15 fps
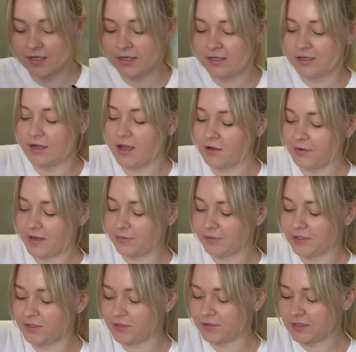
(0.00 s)
Now I
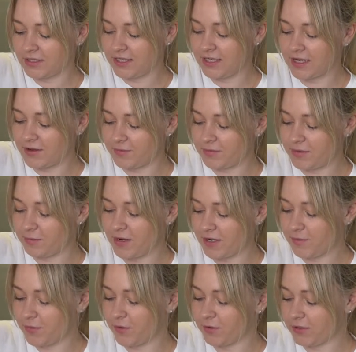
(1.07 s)
want to clean up my
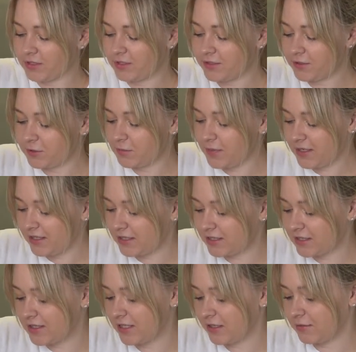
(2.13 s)
bowl a little bit
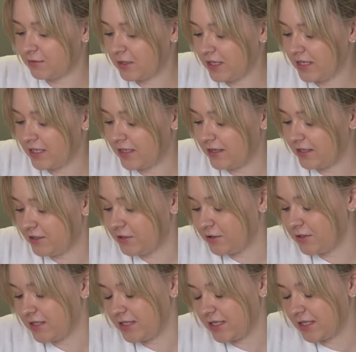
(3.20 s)
because I don't want anything to
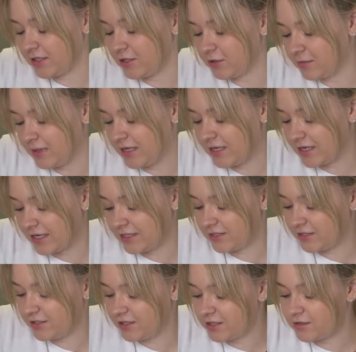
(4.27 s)
stick to my nice
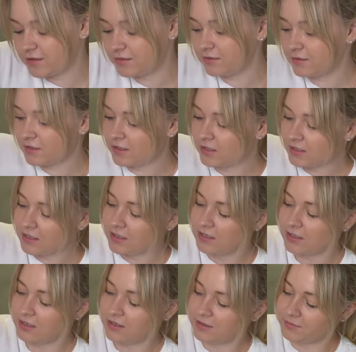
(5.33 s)
dough.
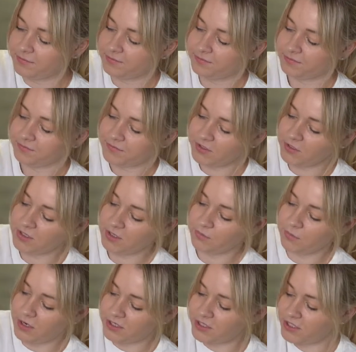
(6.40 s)
You can
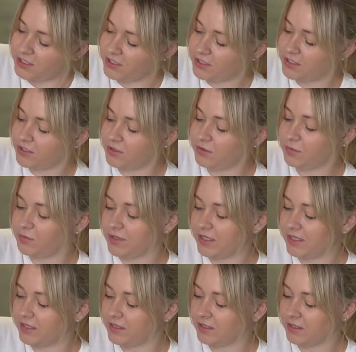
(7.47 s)
wash it too,
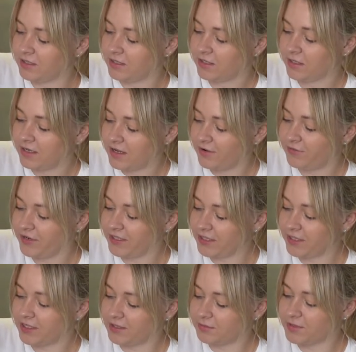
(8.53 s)
but
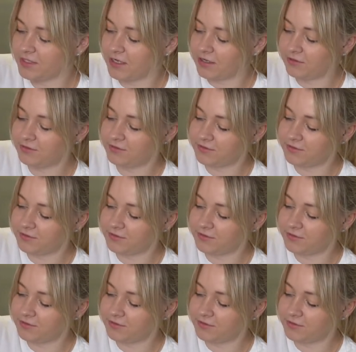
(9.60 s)
everything comes off.